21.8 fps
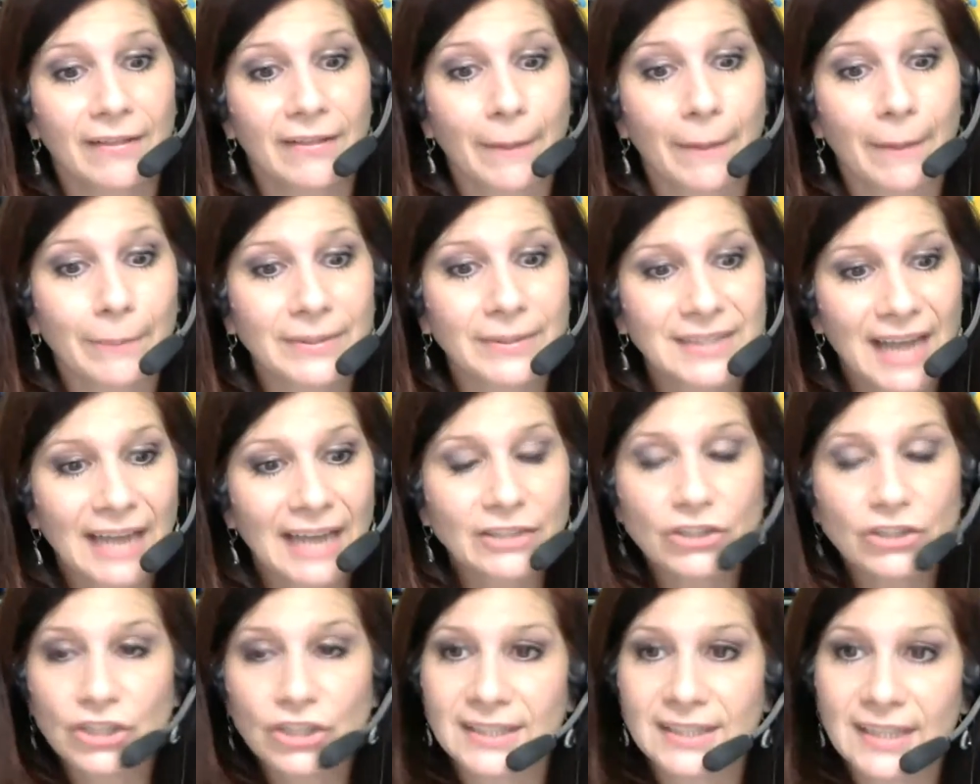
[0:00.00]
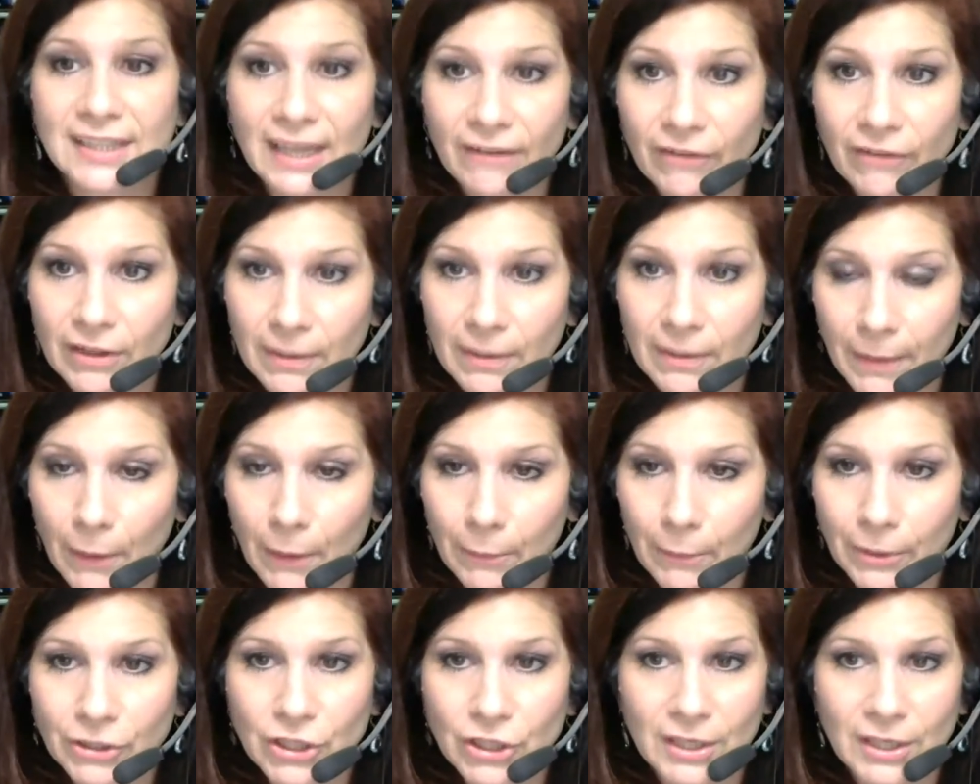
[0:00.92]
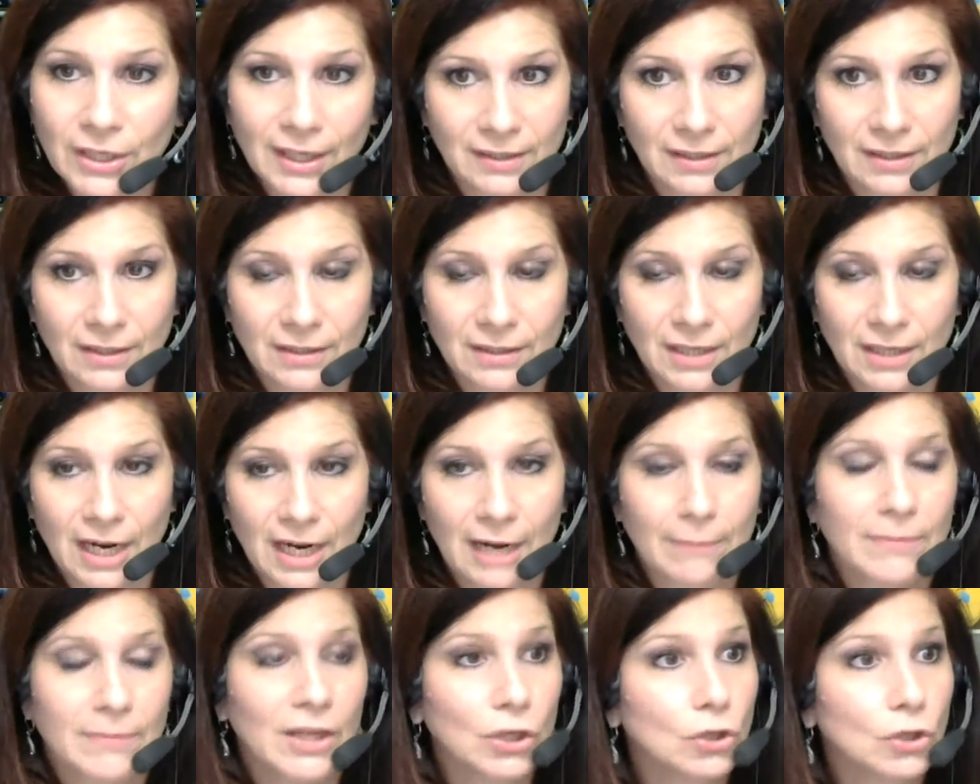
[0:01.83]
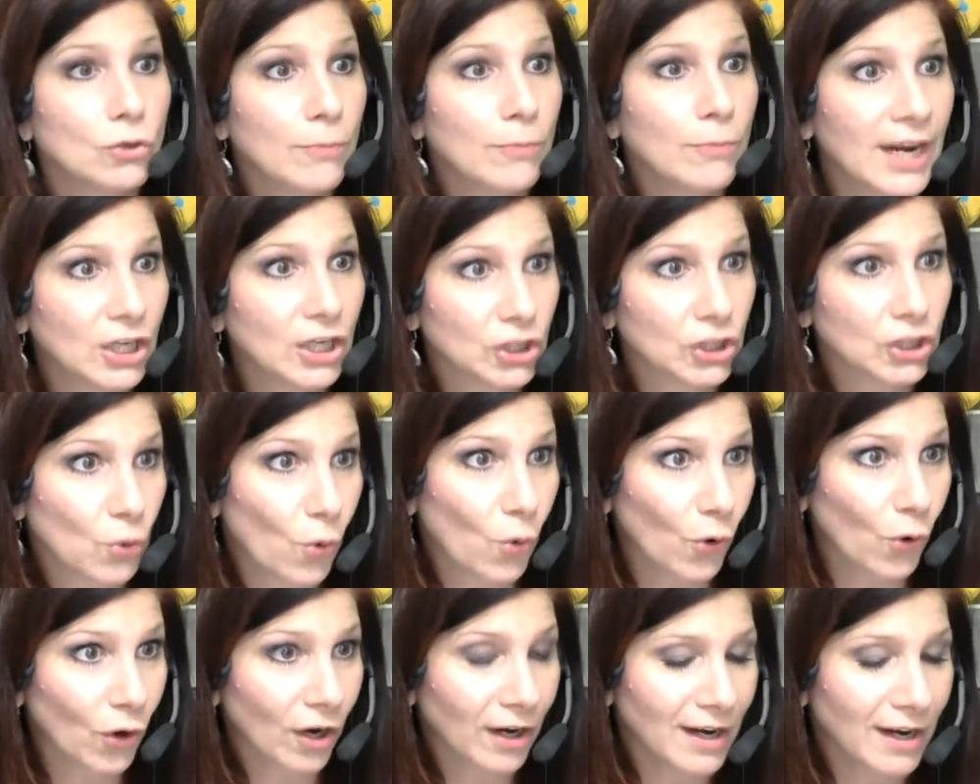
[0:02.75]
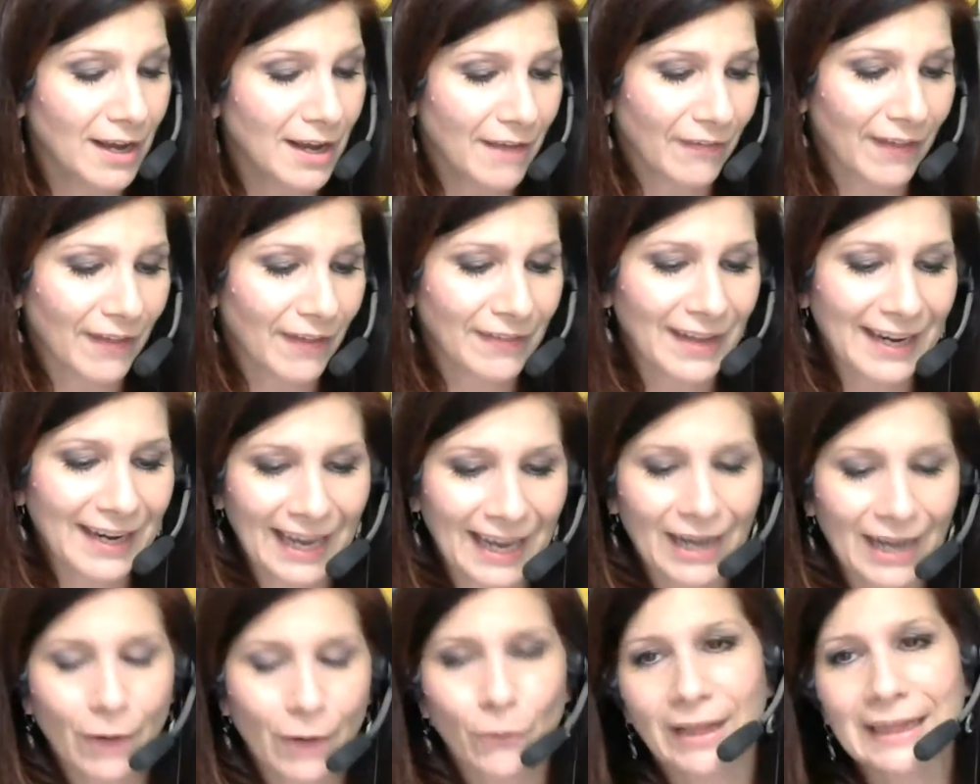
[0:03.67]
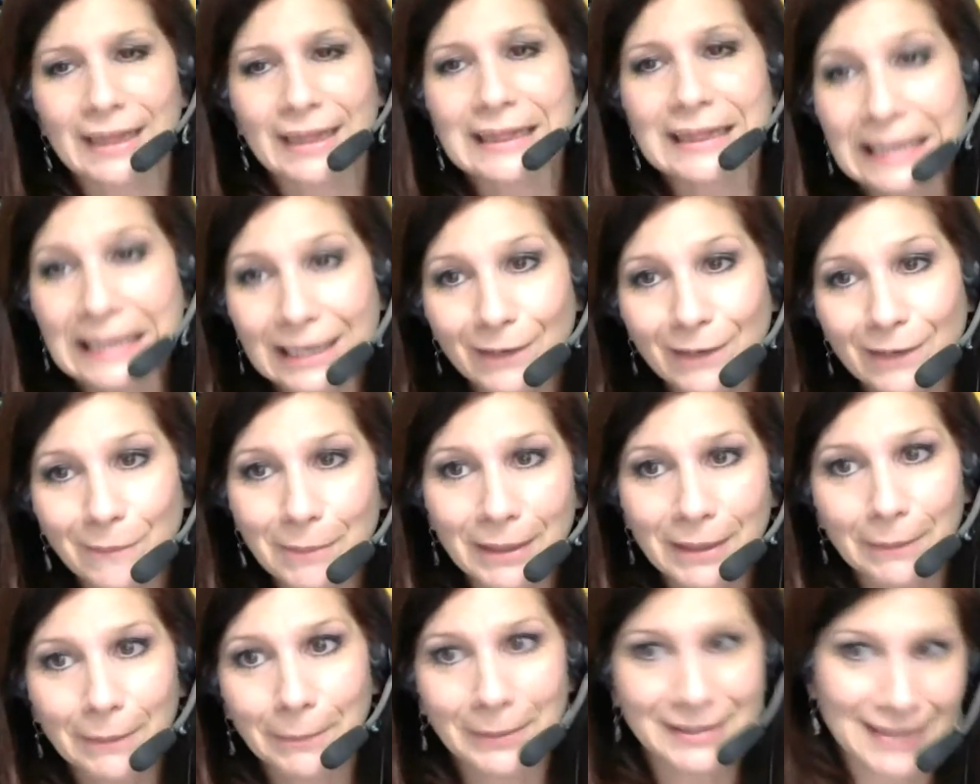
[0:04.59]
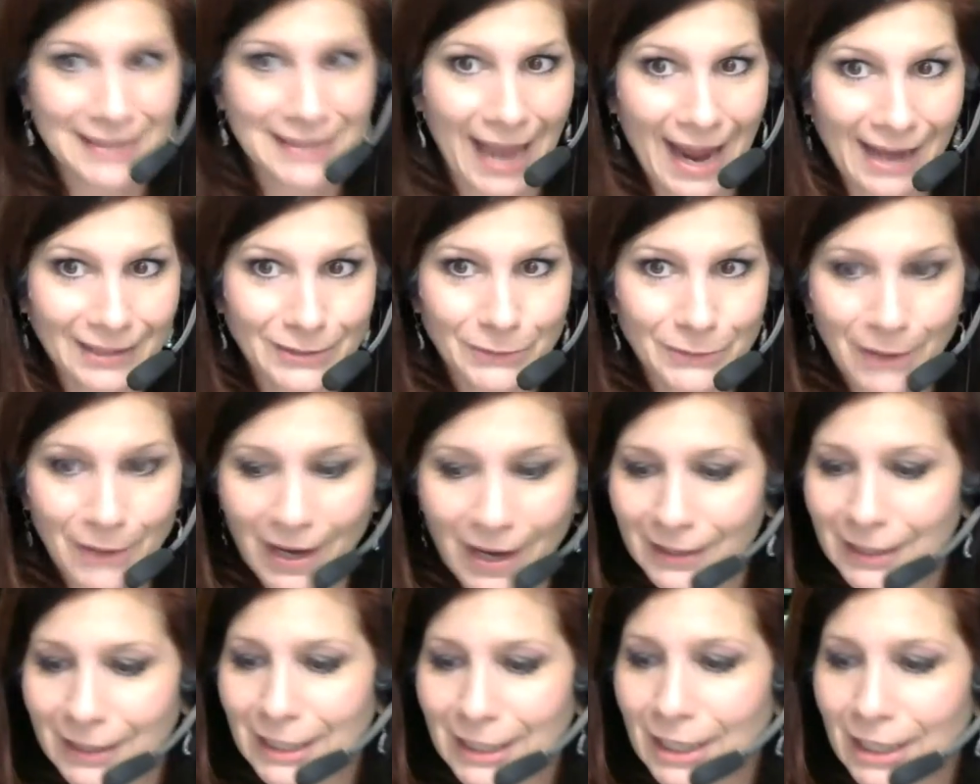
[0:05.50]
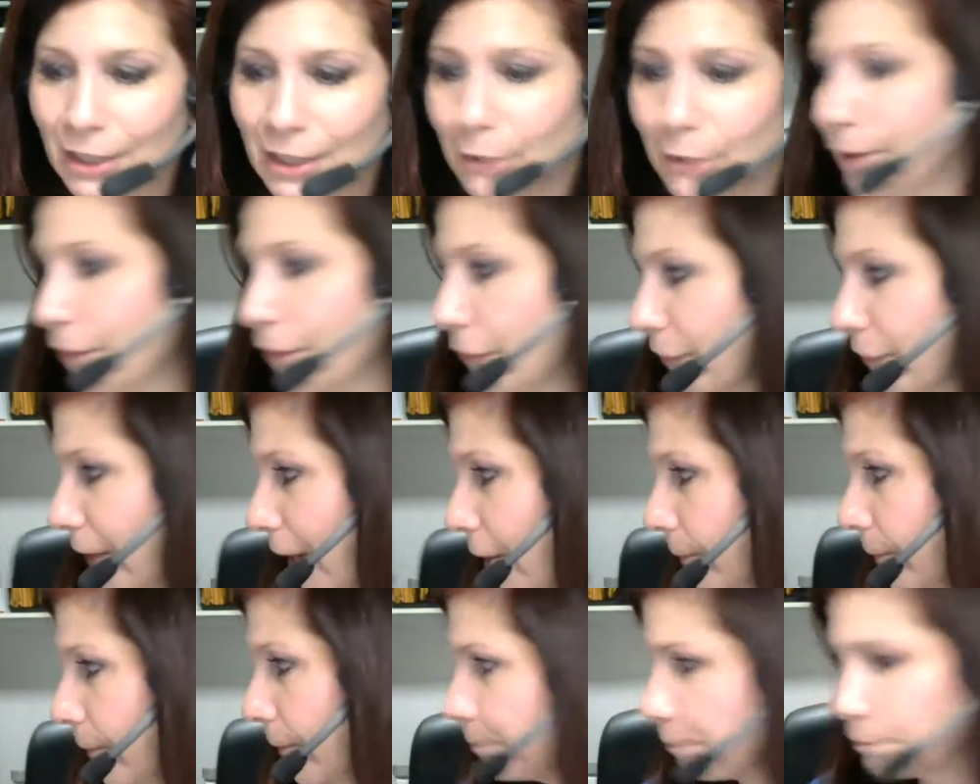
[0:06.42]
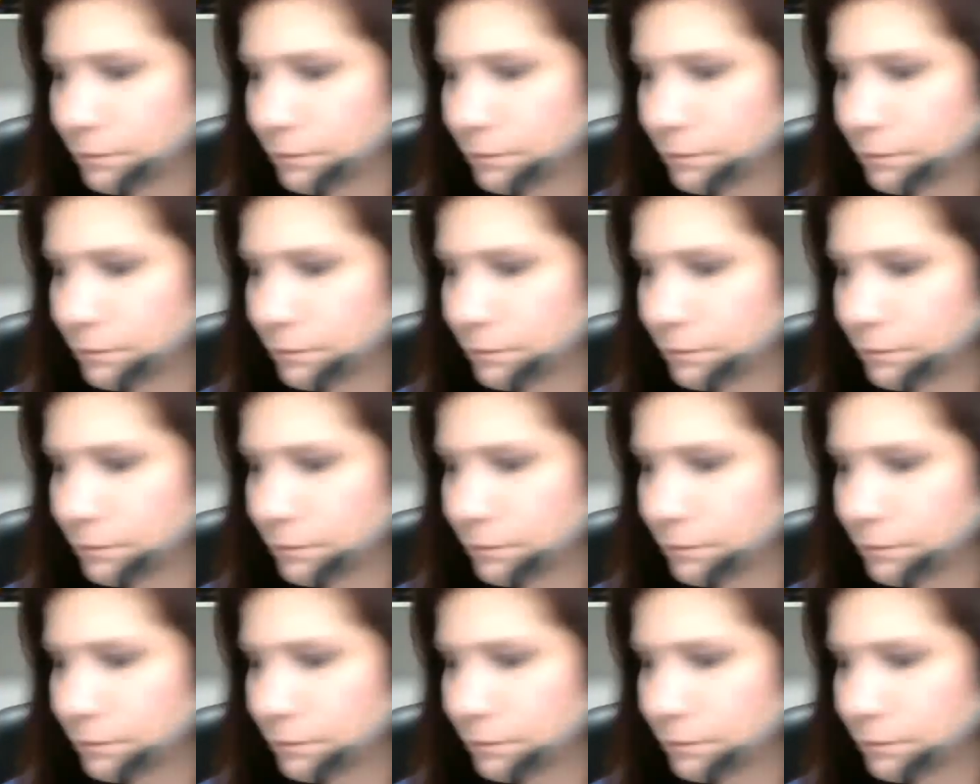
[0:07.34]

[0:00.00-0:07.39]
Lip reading: that besides just giving them their merchandise on time, that you make sure that they get it with a little bit of pizzazz, right? A little bit of flair.